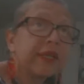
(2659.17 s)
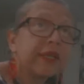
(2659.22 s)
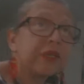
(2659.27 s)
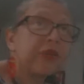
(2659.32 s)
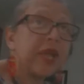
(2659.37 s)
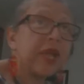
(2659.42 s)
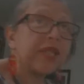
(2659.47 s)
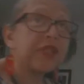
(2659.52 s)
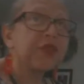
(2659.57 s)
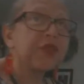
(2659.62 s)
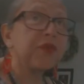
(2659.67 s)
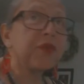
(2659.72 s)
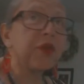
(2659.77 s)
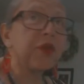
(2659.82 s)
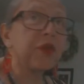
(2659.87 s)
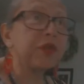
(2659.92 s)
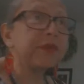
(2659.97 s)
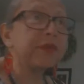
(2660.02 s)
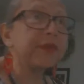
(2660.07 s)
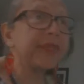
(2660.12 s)

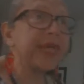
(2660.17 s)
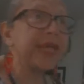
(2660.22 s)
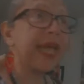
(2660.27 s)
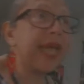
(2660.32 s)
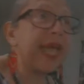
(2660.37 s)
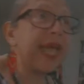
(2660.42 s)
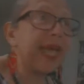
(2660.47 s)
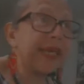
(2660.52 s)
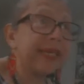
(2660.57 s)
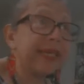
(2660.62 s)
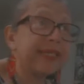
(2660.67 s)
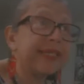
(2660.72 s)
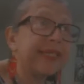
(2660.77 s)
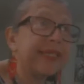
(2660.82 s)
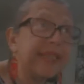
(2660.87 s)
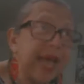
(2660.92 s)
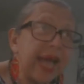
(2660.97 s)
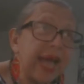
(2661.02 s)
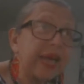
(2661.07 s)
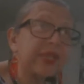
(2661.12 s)
transformed an
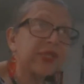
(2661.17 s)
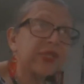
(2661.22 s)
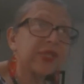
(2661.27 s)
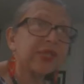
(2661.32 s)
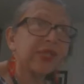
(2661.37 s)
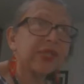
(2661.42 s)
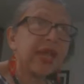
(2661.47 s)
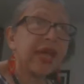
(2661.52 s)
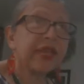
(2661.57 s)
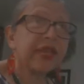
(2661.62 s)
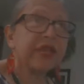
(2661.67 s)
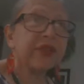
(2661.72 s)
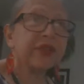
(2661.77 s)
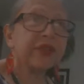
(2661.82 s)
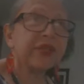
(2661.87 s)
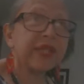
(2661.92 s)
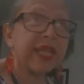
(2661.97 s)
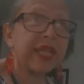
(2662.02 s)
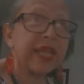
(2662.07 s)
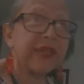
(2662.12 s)
entire society of
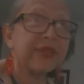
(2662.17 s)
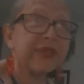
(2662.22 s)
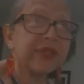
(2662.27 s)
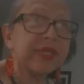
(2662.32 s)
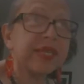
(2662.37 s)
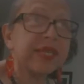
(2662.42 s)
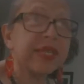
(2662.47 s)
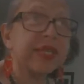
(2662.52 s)
slaves